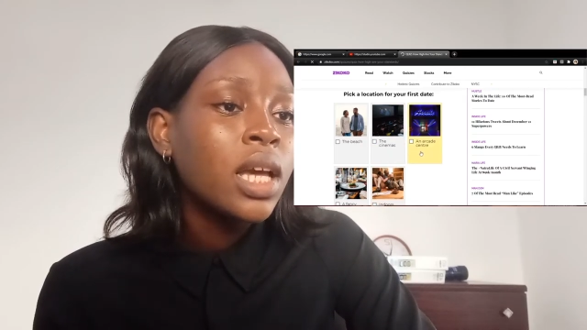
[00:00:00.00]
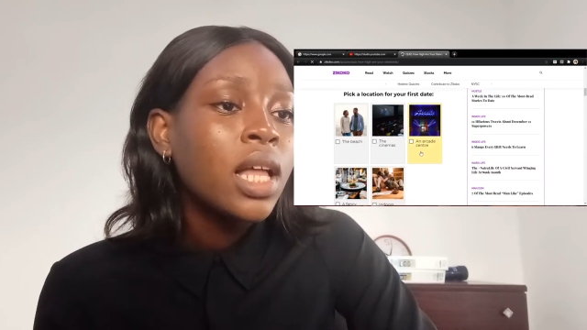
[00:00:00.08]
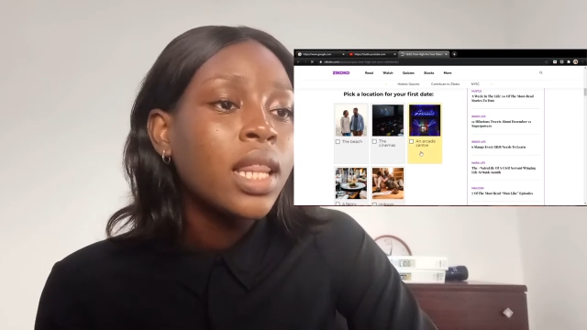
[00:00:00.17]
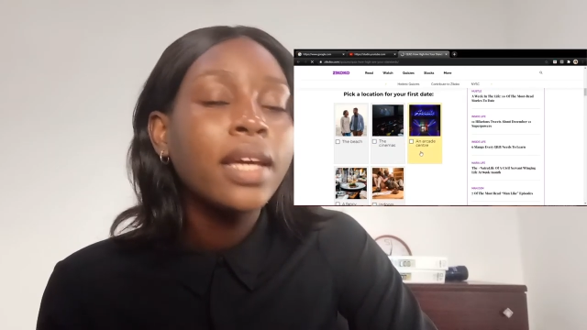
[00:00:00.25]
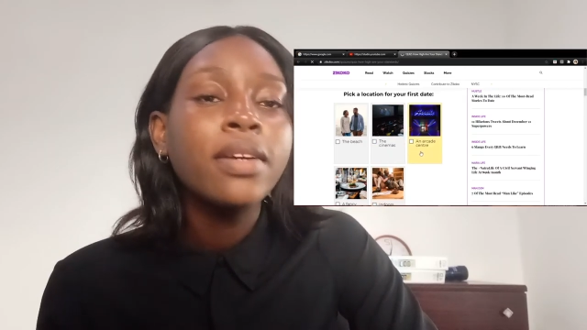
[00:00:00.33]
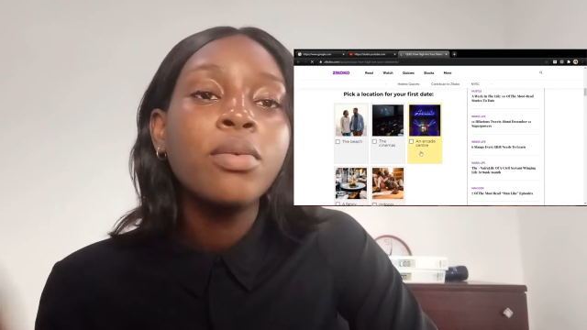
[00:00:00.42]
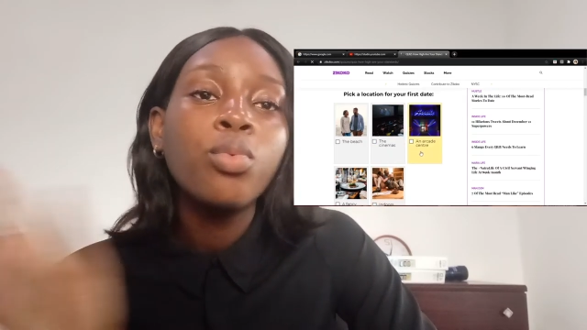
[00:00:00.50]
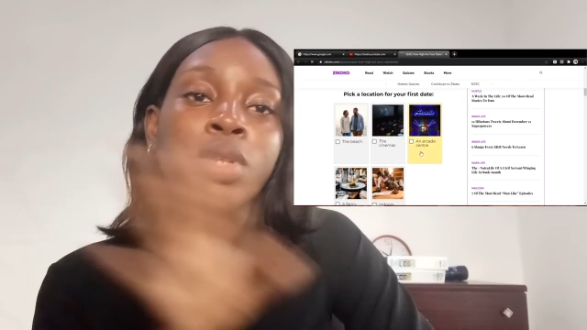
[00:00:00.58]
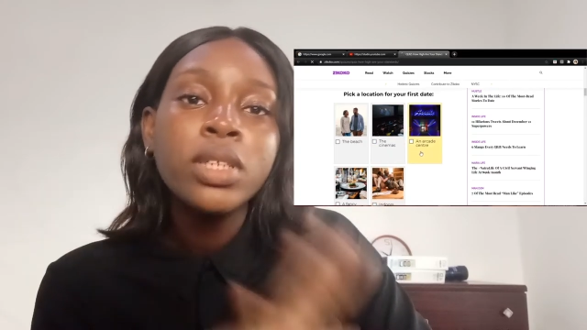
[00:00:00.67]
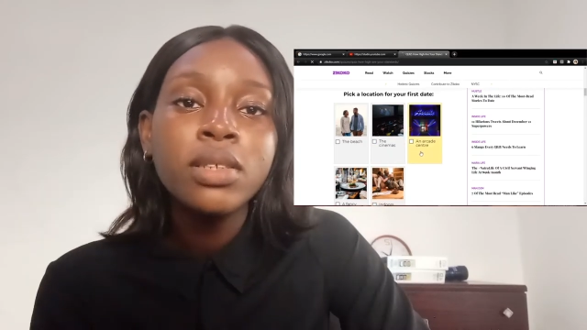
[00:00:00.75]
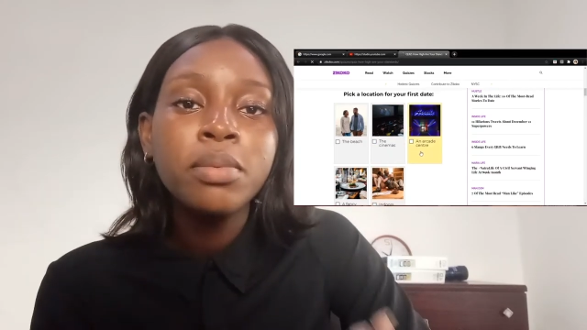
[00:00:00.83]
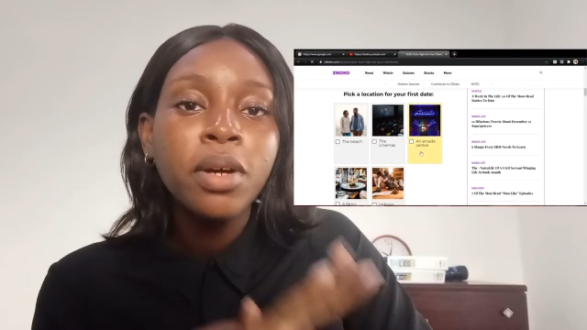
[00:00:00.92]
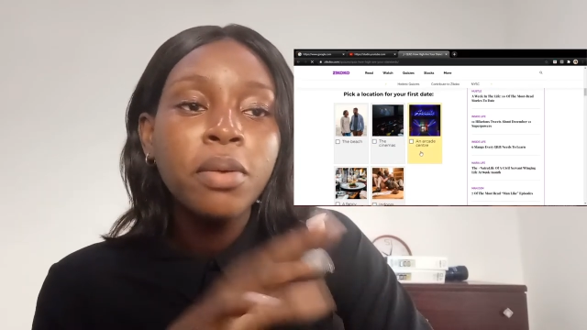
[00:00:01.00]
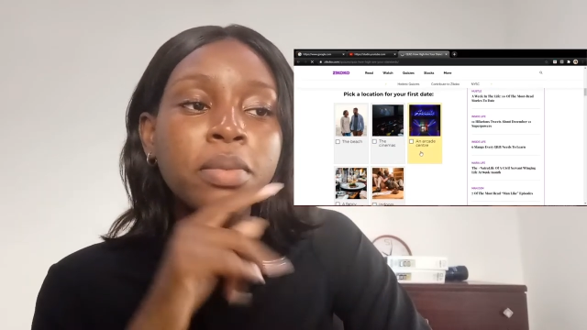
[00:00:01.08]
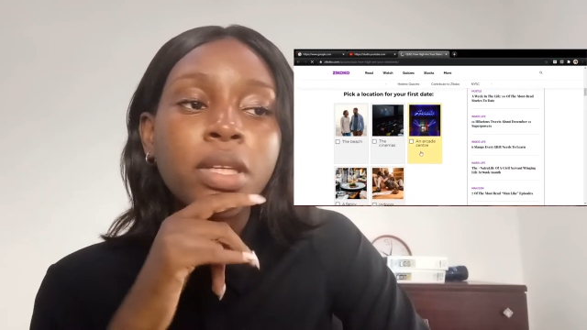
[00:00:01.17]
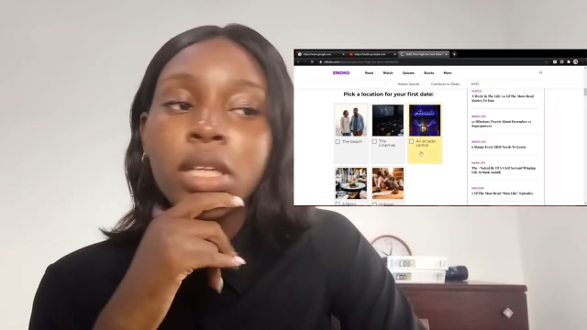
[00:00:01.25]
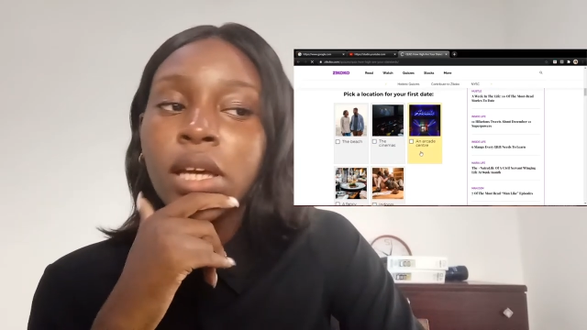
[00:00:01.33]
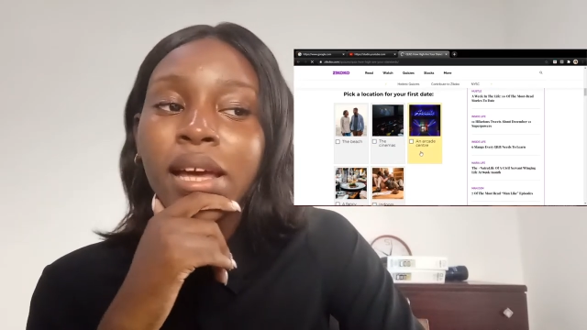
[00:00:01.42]
like, one thing about
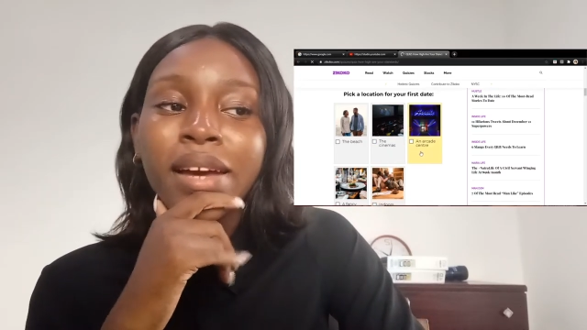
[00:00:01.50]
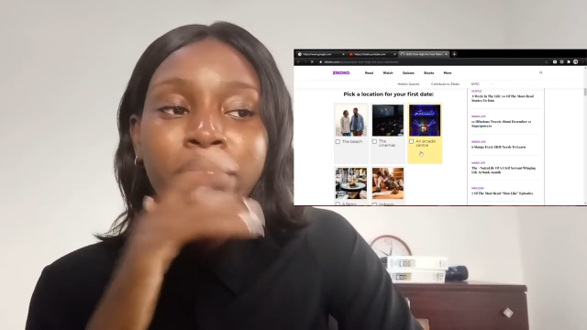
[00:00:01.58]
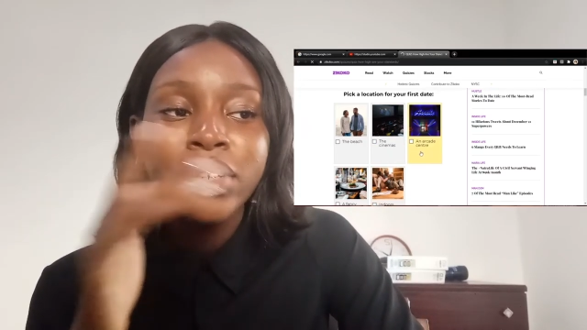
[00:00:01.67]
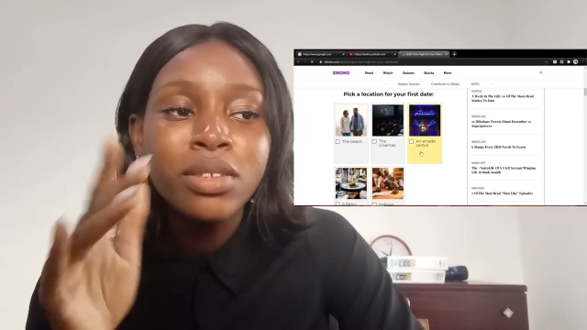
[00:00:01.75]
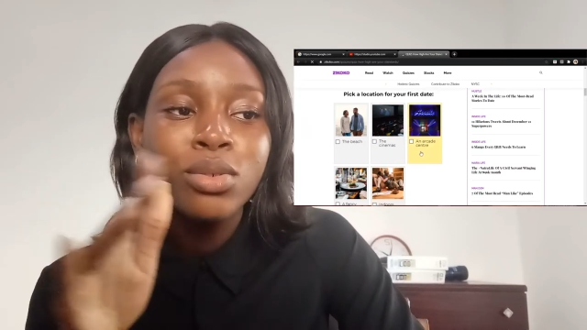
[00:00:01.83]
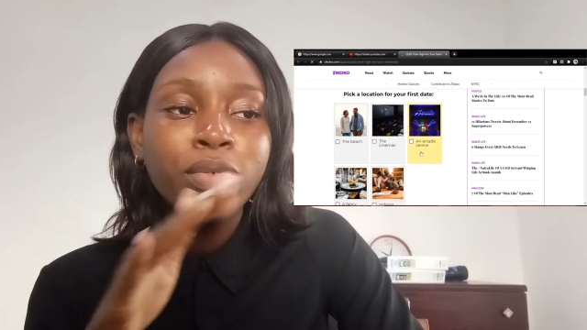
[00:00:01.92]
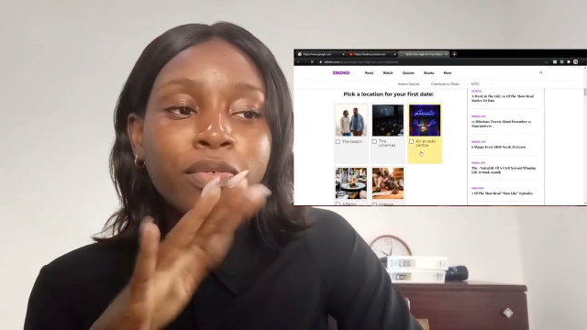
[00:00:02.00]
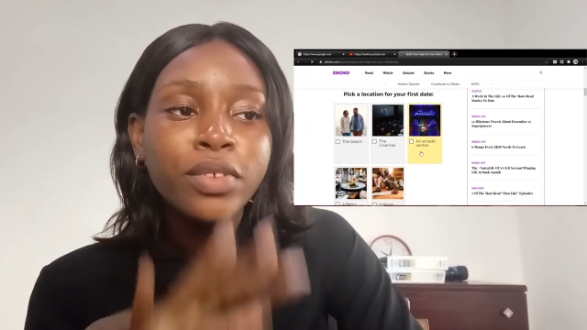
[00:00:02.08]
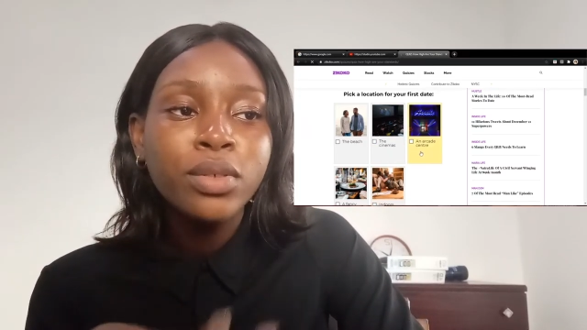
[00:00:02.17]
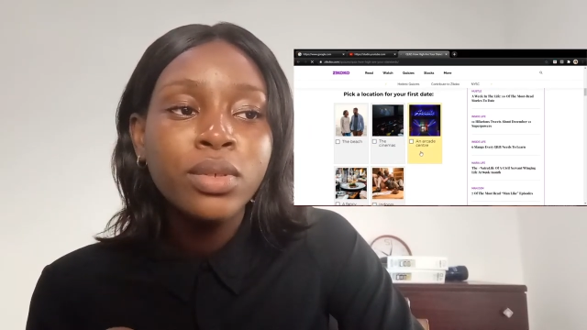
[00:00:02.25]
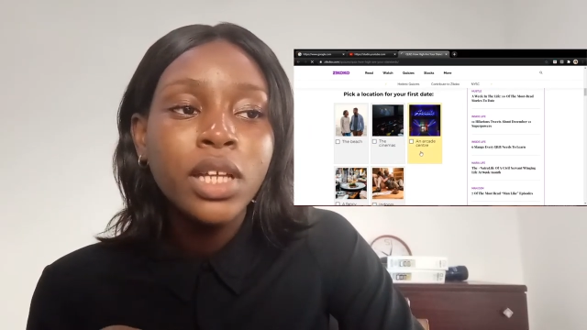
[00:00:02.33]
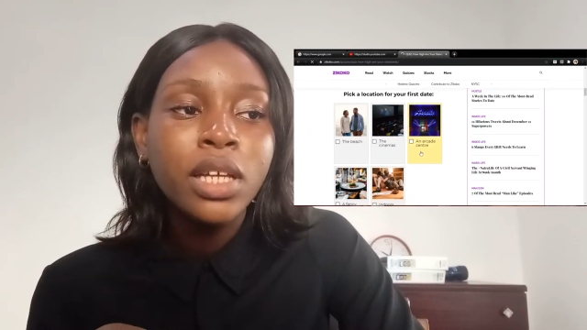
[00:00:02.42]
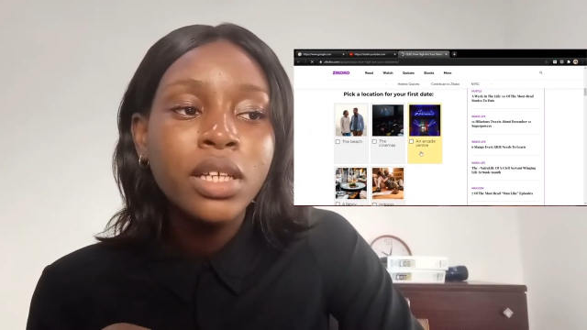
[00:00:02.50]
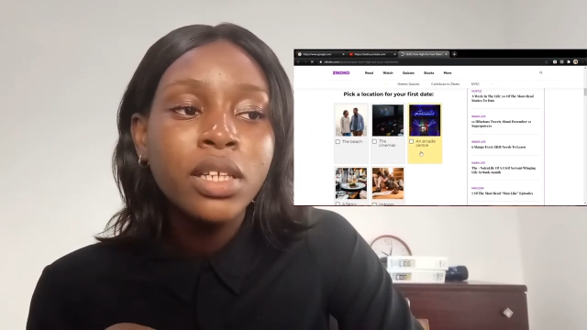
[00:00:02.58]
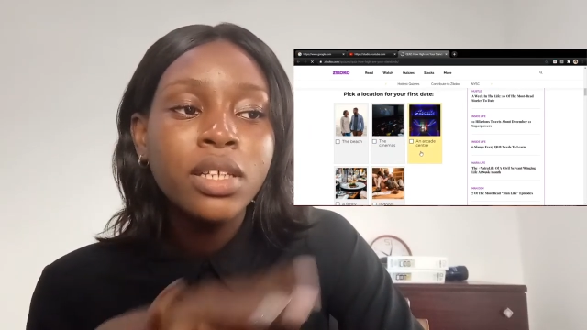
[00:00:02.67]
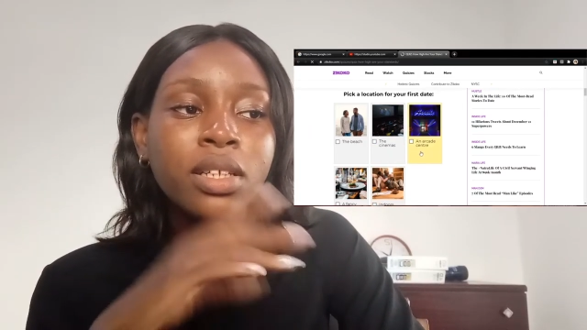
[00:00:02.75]
me, yeah, I really don't feel like